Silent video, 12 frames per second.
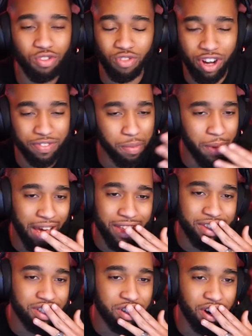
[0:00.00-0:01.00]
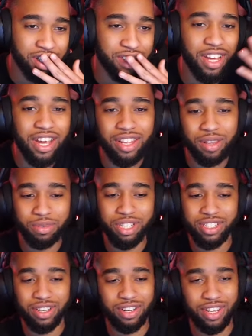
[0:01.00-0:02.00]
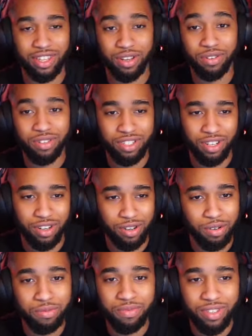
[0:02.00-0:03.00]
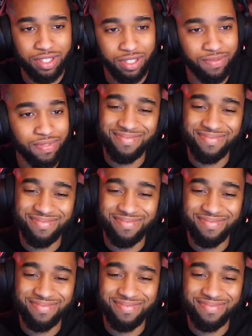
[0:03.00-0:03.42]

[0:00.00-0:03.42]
right off the bat. This is crazy. Let me check these out again though. Let y'all know. Let's see.